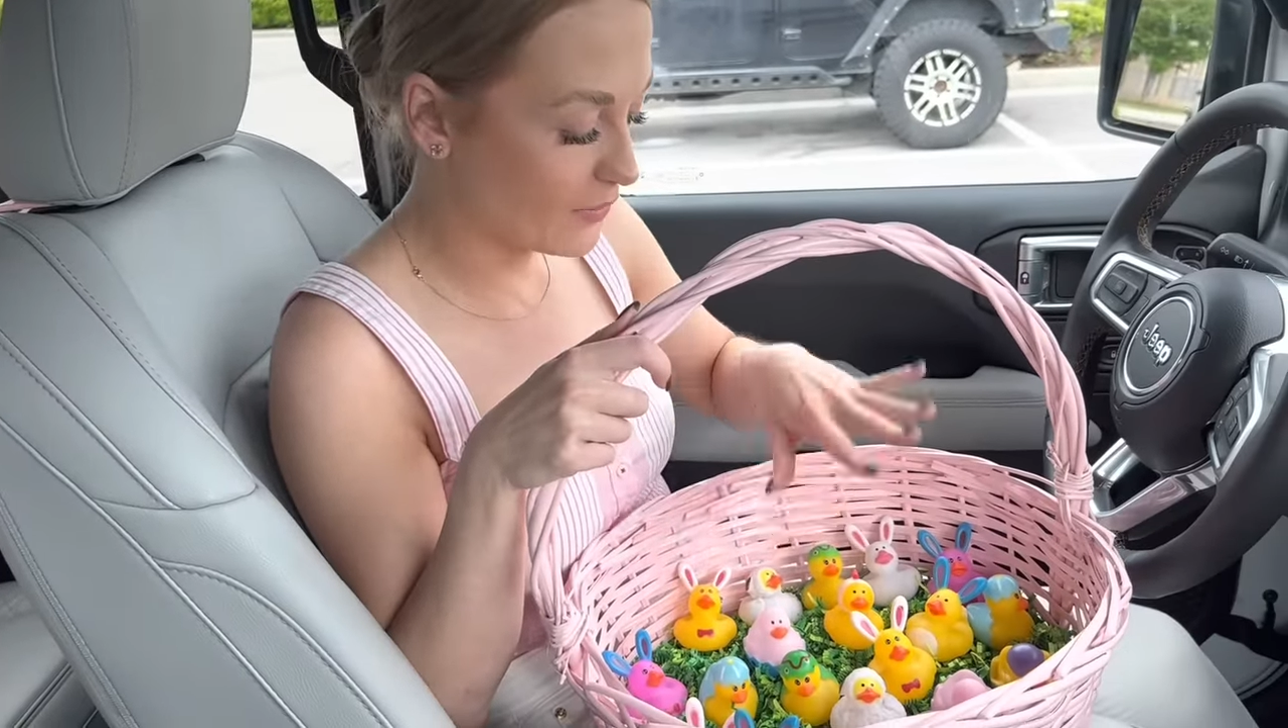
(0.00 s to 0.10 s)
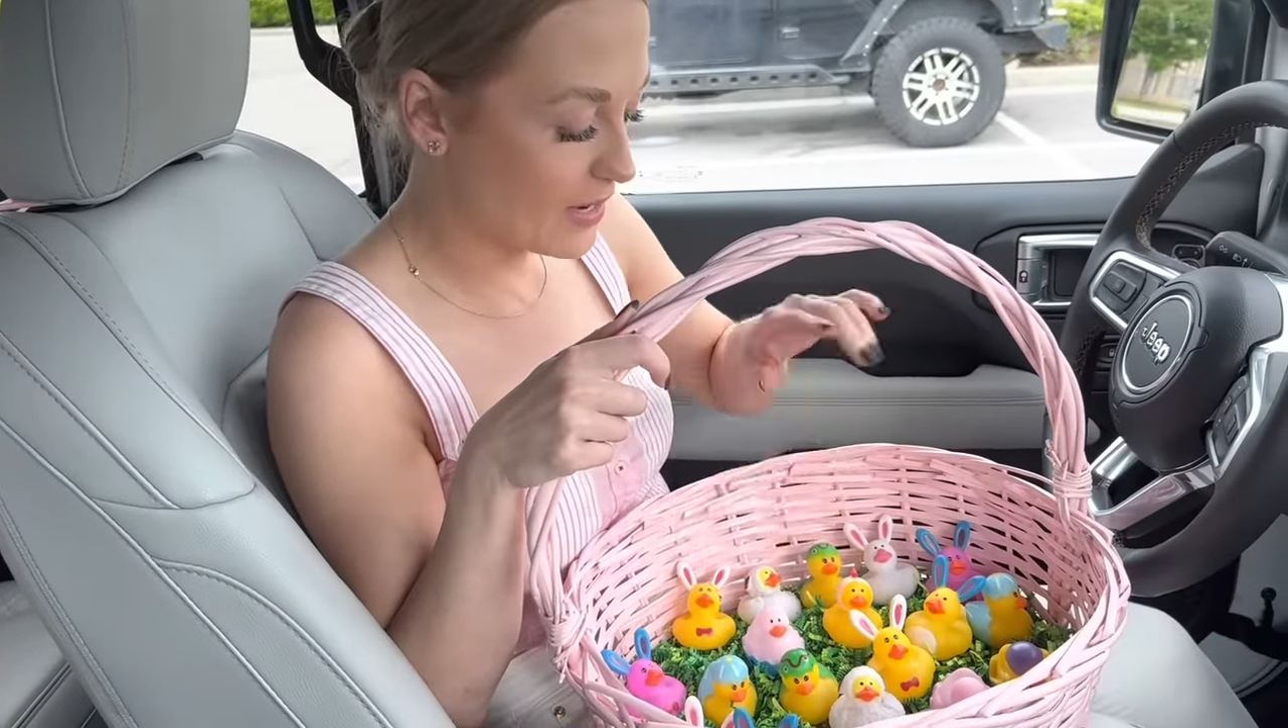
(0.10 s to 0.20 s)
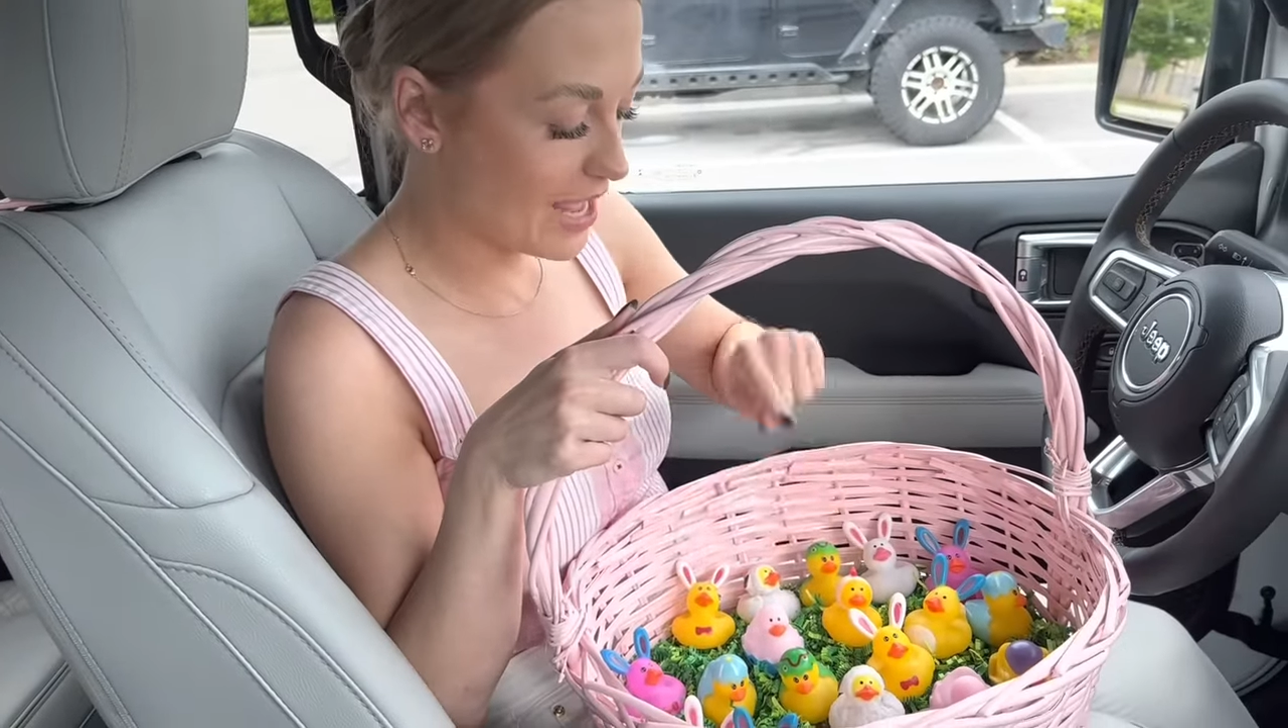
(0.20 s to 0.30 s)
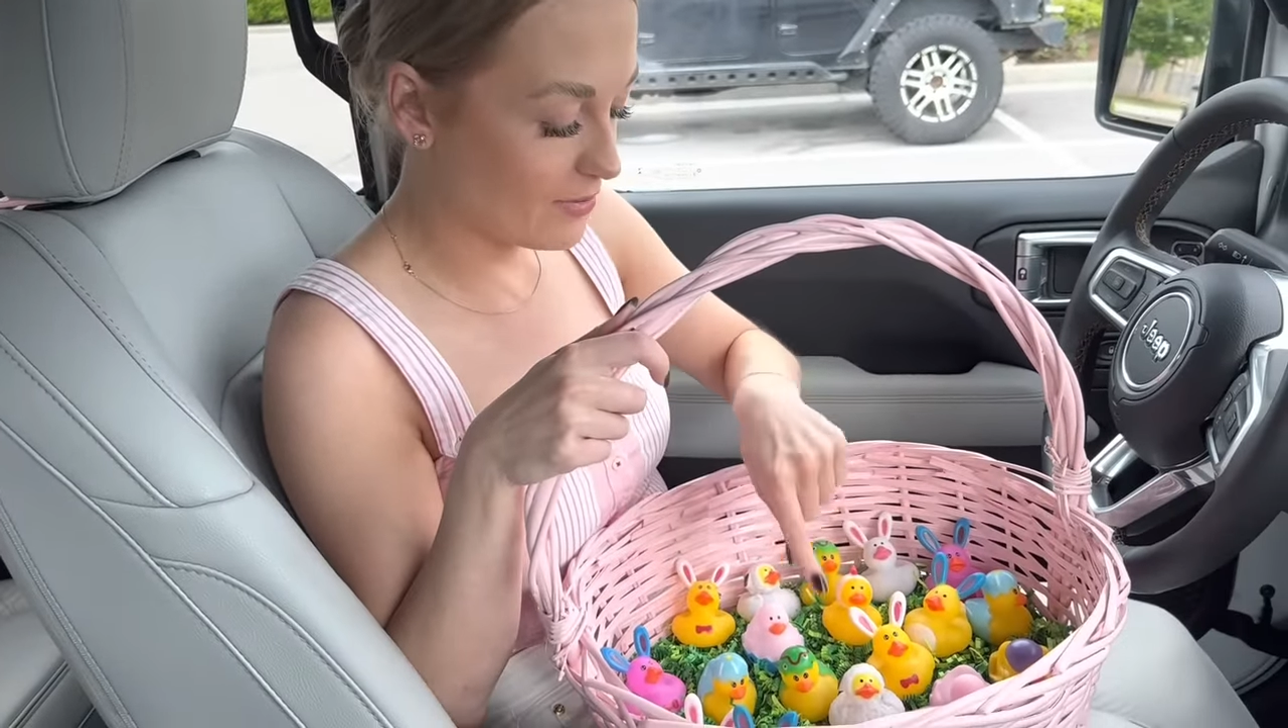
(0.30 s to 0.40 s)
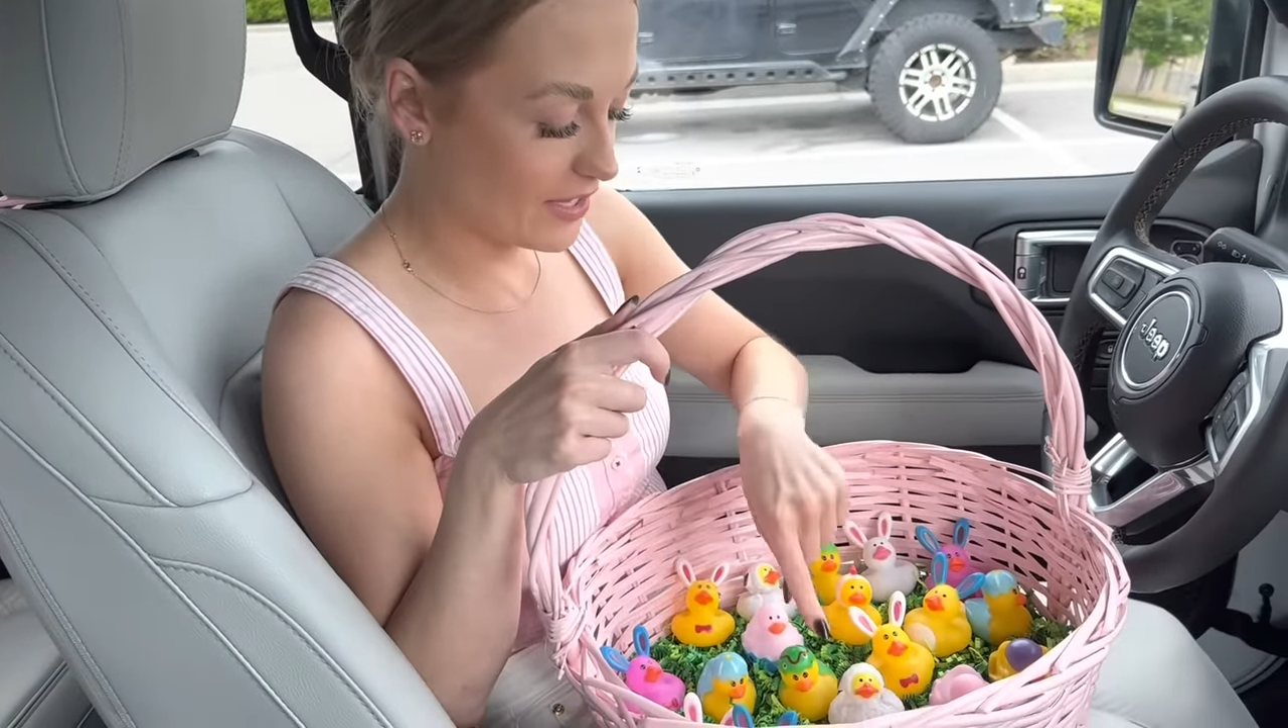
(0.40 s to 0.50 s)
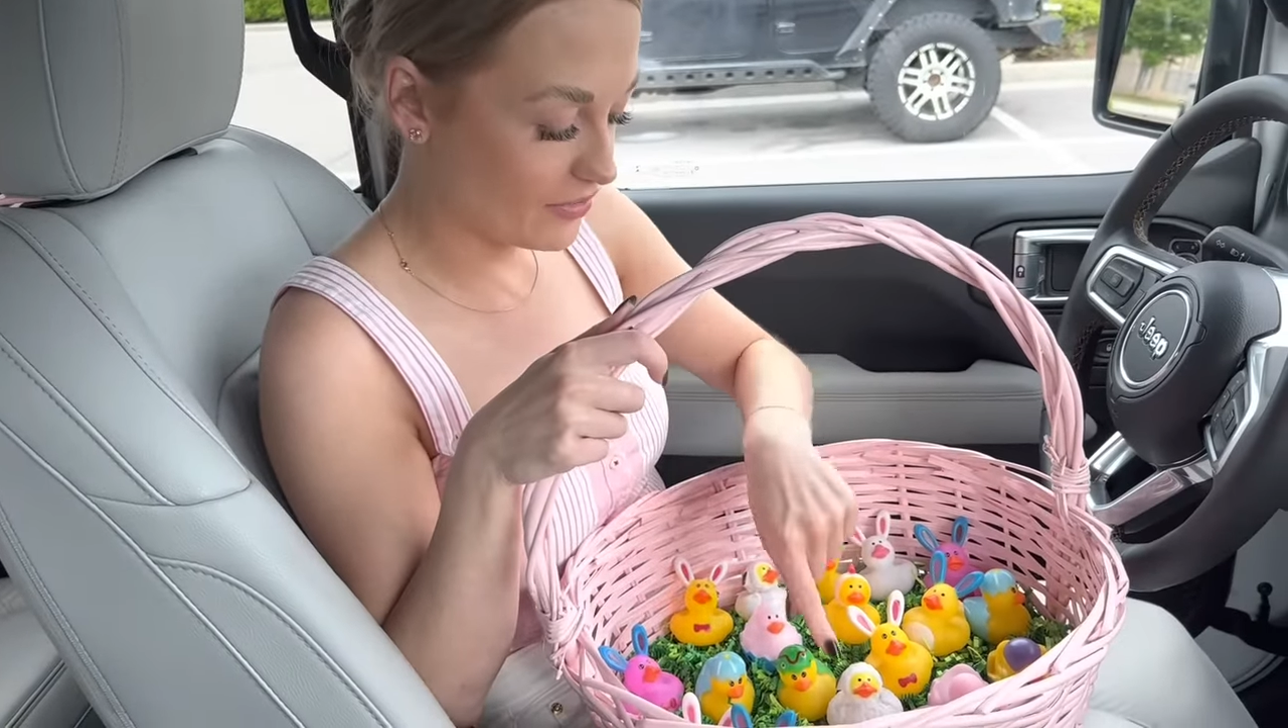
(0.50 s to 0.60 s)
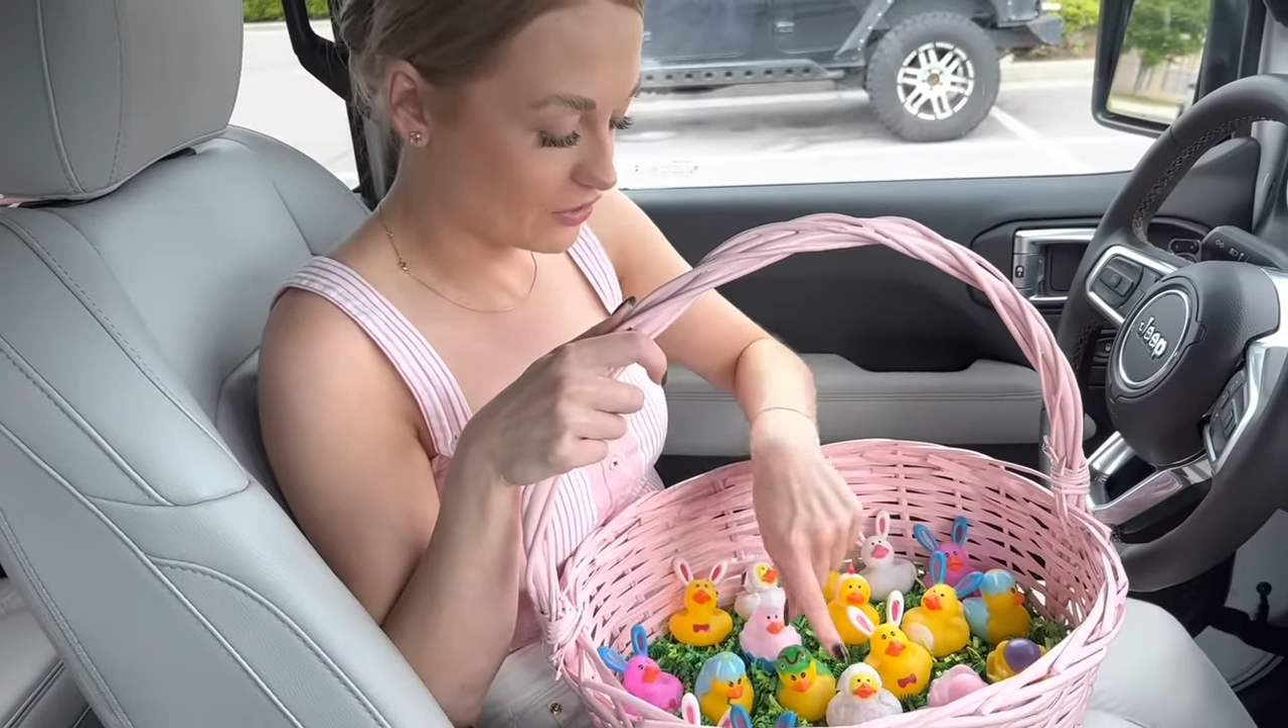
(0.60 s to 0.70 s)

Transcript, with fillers: rabbit,